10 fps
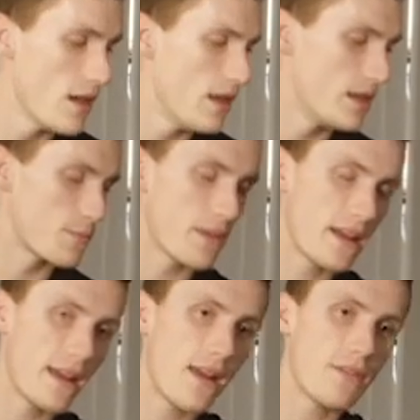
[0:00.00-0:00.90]
This one that
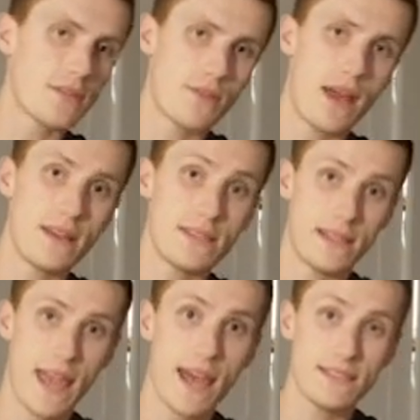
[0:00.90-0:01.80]
I have also has a
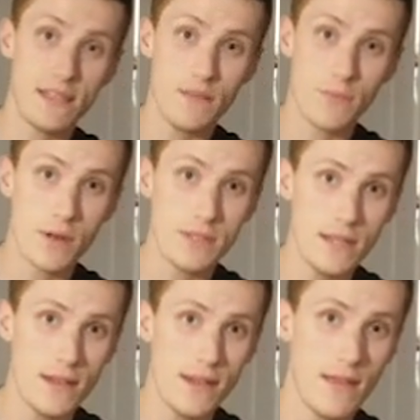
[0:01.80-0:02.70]
casein
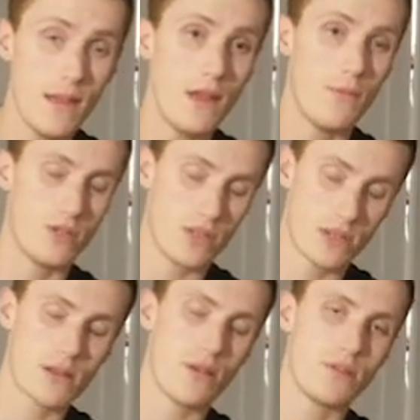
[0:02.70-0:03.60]
protein in it, which is a
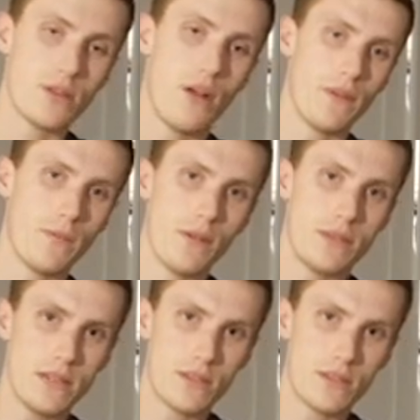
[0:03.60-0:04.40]
slow-dissolving protein.